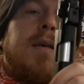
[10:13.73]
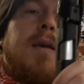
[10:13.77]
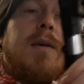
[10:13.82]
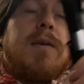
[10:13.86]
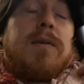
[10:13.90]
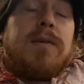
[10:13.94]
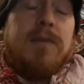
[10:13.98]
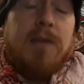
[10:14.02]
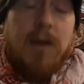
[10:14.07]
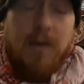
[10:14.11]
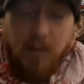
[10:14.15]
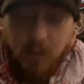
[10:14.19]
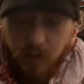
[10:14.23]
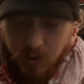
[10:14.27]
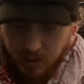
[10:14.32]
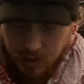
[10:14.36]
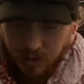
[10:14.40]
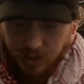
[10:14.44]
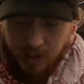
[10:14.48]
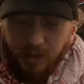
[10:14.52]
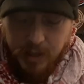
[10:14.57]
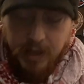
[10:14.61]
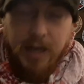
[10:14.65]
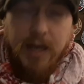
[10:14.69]
So
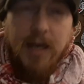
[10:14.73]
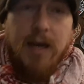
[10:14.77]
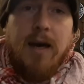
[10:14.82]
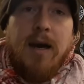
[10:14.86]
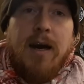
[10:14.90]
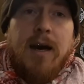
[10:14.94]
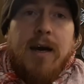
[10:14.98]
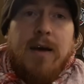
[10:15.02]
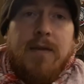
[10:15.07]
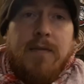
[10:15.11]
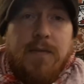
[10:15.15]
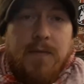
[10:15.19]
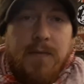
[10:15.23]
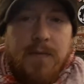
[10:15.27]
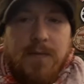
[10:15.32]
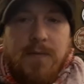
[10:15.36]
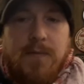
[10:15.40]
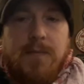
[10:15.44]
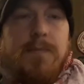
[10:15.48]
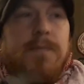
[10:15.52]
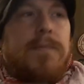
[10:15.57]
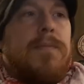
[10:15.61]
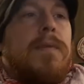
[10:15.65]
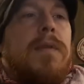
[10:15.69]
luckily, I have
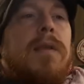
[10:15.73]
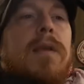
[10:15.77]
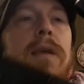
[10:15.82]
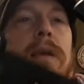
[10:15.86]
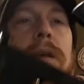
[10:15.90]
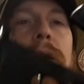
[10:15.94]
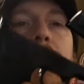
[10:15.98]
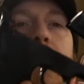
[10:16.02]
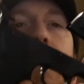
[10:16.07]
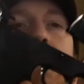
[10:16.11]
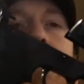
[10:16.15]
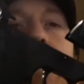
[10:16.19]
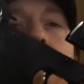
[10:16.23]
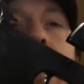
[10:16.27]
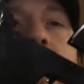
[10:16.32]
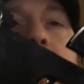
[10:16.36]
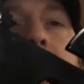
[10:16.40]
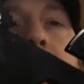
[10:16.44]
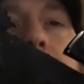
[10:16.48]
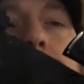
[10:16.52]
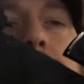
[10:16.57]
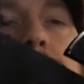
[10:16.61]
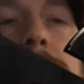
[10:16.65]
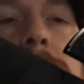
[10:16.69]

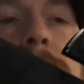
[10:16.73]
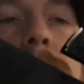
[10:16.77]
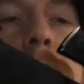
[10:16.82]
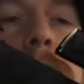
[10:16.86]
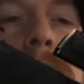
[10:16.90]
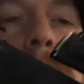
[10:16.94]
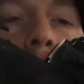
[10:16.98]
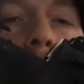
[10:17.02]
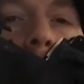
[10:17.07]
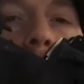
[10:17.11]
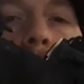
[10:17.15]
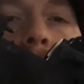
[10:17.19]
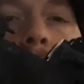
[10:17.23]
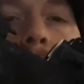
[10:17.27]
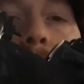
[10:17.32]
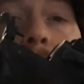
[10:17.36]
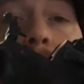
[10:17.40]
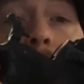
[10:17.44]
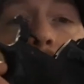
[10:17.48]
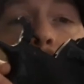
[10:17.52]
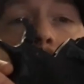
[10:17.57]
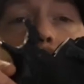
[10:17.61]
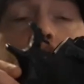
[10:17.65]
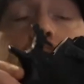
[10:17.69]
found this,
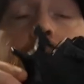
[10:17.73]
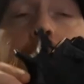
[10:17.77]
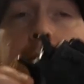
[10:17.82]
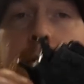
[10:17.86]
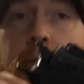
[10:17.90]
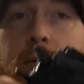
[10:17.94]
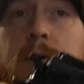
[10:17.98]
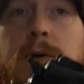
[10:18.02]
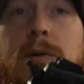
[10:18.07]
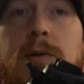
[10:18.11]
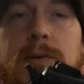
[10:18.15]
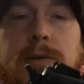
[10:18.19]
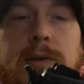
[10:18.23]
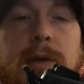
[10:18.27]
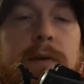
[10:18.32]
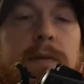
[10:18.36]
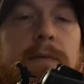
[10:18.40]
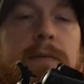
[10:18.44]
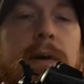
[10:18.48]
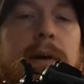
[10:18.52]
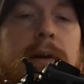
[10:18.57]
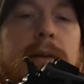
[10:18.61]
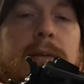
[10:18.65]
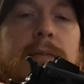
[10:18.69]
another one, also
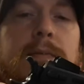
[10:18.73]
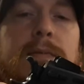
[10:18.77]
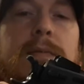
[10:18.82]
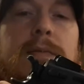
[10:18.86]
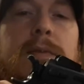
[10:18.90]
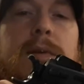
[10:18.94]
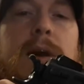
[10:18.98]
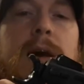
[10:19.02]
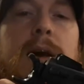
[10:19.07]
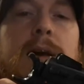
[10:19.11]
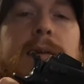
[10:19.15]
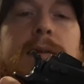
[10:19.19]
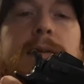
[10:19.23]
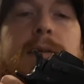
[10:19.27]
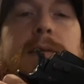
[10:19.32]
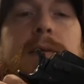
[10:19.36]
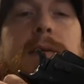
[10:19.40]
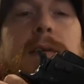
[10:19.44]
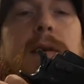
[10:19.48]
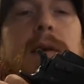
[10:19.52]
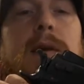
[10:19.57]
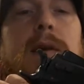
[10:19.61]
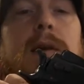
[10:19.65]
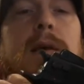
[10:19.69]
found on free ads,
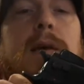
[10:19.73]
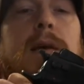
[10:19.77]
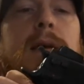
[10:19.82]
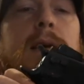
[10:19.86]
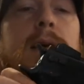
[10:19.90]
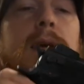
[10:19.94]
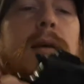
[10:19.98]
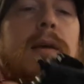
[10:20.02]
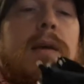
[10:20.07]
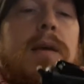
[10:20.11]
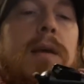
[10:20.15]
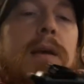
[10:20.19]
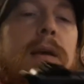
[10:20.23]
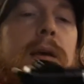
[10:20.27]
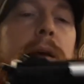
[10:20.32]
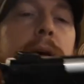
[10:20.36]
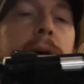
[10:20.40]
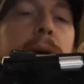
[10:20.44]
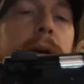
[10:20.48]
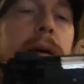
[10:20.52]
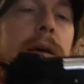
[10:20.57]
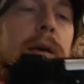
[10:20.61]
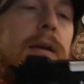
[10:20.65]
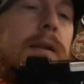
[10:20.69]

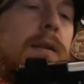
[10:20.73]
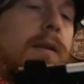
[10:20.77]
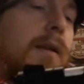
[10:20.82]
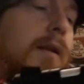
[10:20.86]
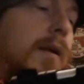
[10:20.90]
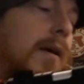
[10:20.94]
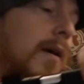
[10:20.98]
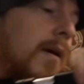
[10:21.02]
and